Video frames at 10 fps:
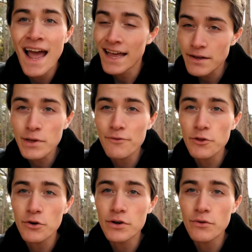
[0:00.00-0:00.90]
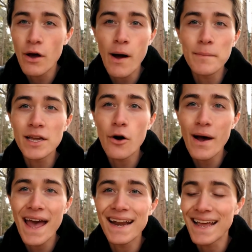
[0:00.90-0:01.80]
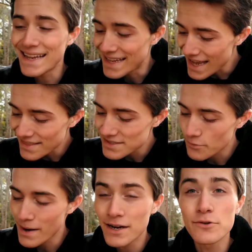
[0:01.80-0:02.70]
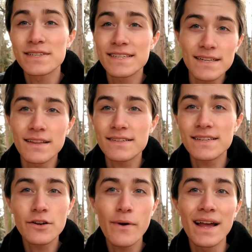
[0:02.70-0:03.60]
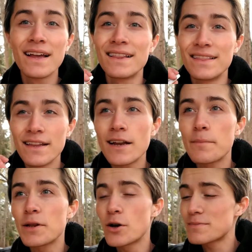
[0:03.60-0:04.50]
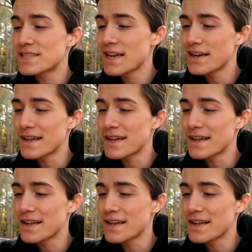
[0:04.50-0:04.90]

I think without further ado, though, I'm going to go ahead and get this oregano cigarette lit up, you know what I'm saying,